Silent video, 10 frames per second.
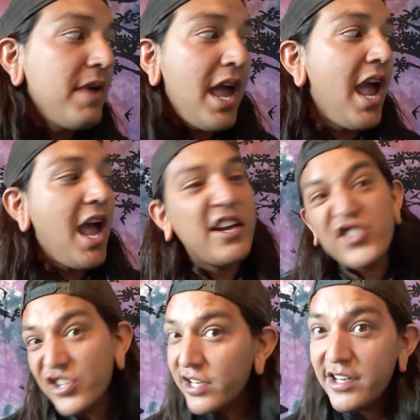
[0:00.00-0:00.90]
man,
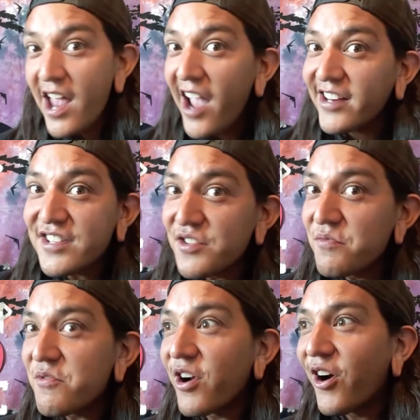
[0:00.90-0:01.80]
is
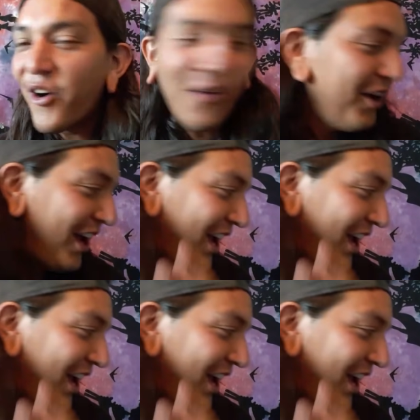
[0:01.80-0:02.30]
connected, bro.